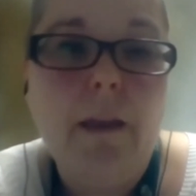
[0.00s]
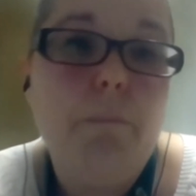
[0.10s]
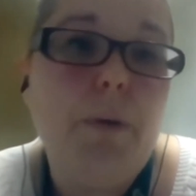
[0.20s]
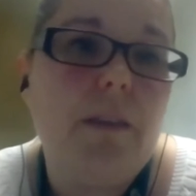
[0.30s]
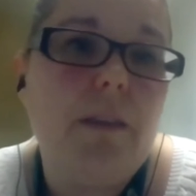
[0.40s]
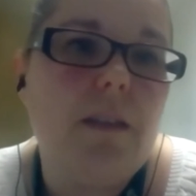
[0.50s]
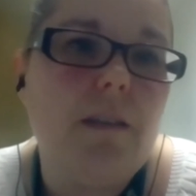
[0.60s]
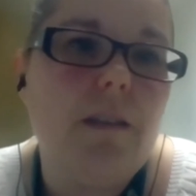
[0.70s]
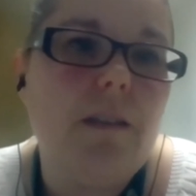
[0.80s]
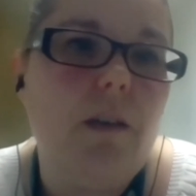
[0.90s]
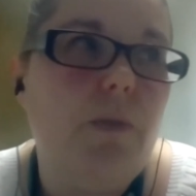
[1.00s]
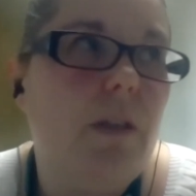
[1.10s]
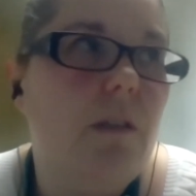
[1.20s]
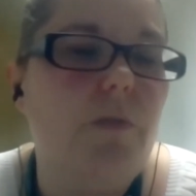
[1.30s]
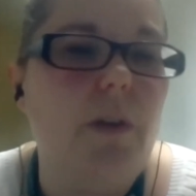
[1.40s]
but the
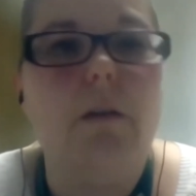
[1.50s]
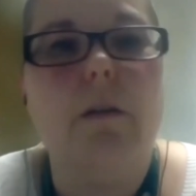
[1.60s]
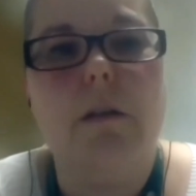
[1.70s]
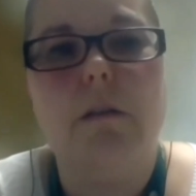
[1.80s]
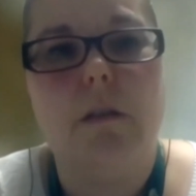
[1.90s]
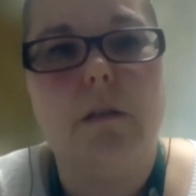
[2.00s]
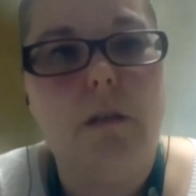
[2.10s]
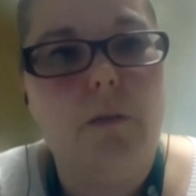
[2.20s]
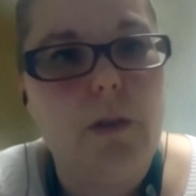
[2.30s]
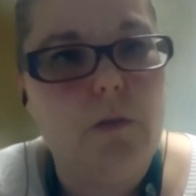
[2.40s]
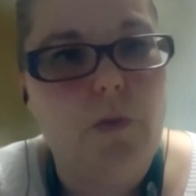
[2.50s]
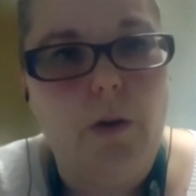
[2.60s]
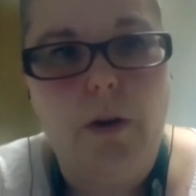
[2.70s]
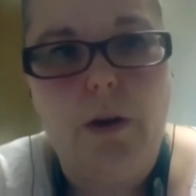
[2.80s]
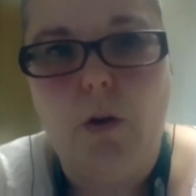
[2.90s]
sensitivities vary. The sensitivities
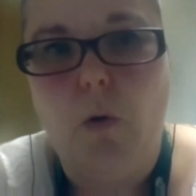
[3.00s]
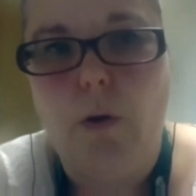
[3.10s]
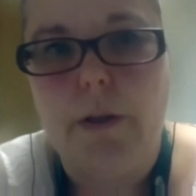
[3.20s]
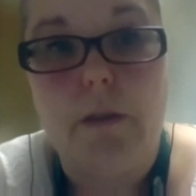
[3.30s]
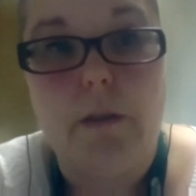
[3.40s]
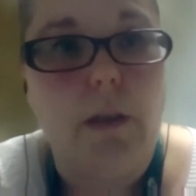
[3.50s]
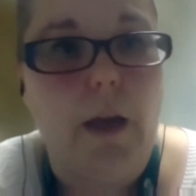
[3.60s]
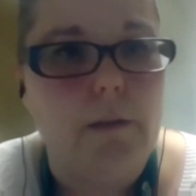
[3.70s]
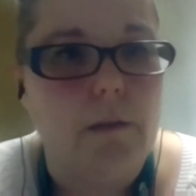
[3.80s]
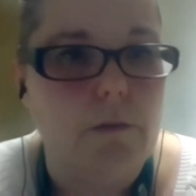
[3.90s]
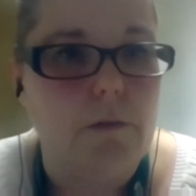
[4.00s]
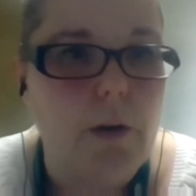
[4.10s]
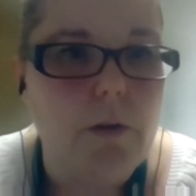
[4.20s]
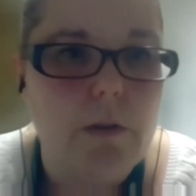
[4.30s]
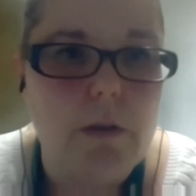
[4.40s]
varied according to the classes of
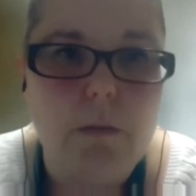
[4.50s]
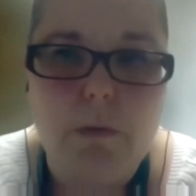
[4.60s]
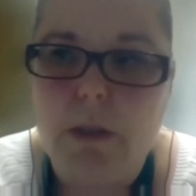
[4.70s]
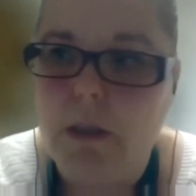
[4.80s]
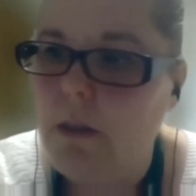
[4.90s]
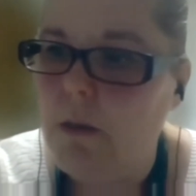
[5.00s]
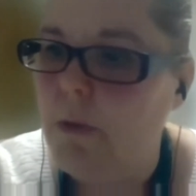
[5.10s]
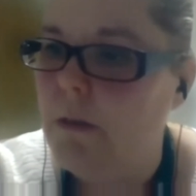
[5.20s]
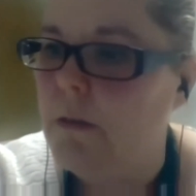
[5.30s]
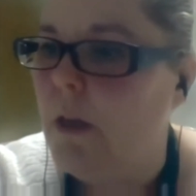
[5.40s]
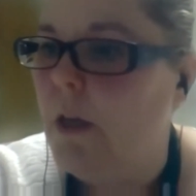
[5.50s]
records that you were dealing with.